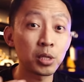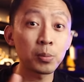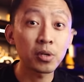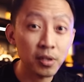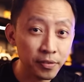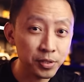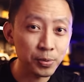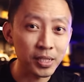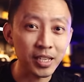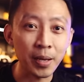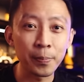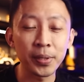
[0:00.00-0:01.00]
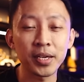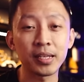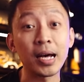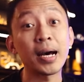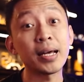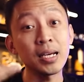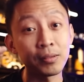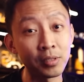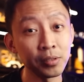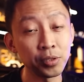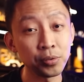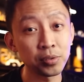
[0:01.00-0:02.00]
drop-offs when camping at high
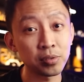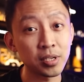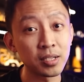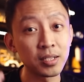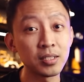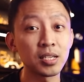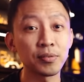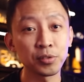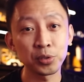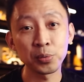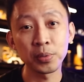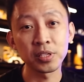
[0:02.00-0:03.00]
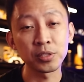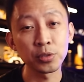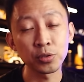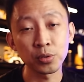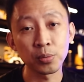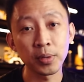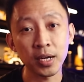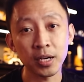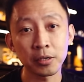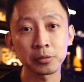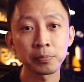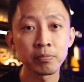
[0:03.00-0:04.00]
altitudes, right? These have also been used to mark
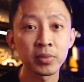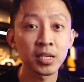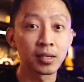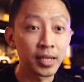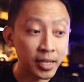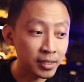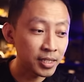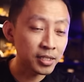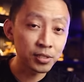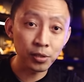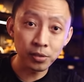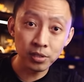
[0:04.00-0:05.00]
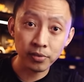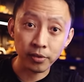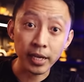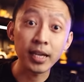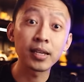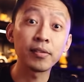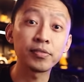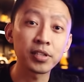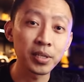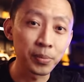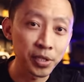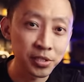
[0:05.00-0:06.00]
out landing zones for
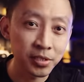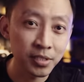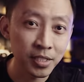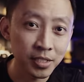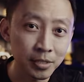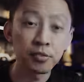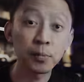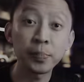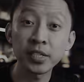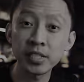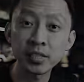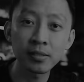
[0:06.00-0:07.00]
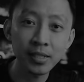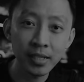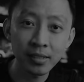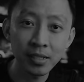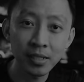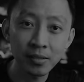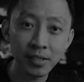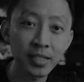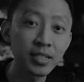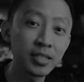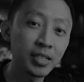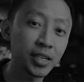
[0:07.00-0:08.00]
airlifted emergencies. For personal lighting, right,
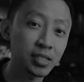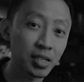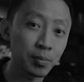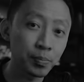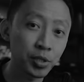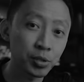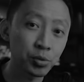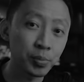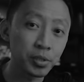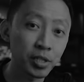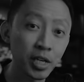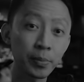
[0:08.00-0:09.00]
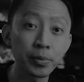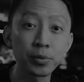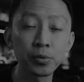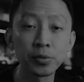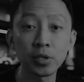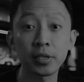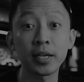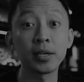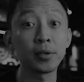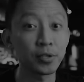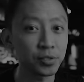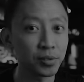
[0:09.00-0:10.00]
easy examples would be to help you not get
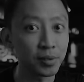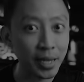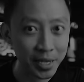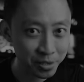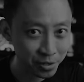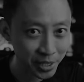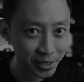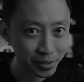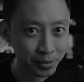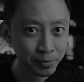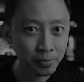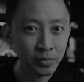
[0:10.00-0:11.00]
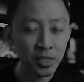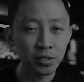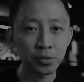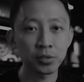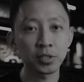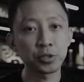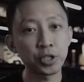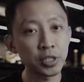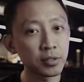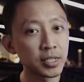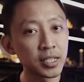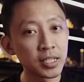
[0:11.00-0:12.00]
lost on night trails. So the
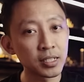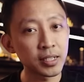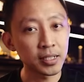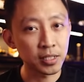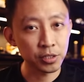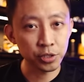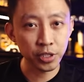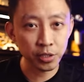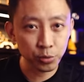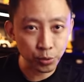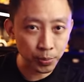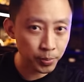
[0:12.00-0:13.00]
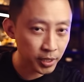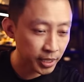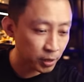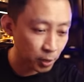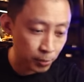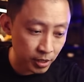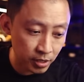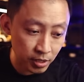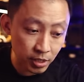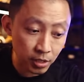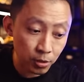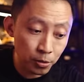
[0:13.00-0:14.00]
trail leader and the trail sweeper can always
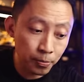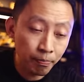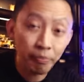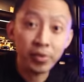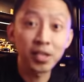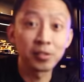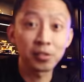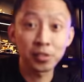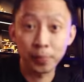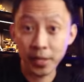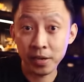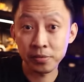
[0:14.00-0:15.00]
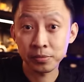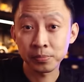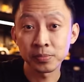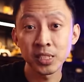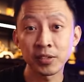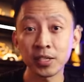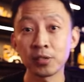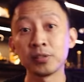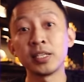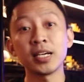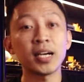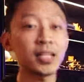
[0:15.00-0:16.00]
see you along the path. Right,
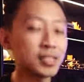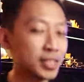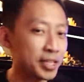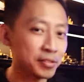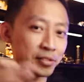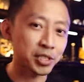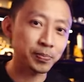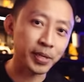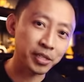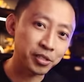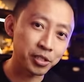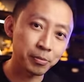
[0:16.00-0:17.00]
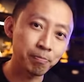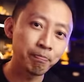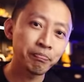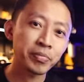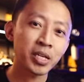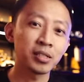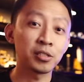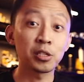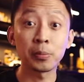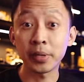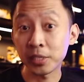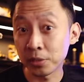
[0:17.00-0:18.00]
on the other end of the spectrum, the
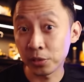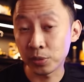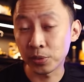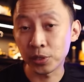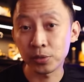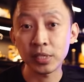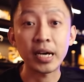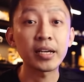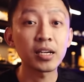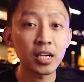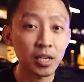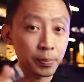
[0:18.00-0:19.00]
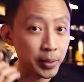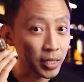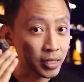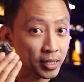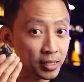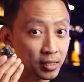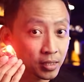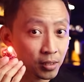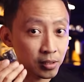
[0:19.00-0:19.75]
commandos will use IR beacons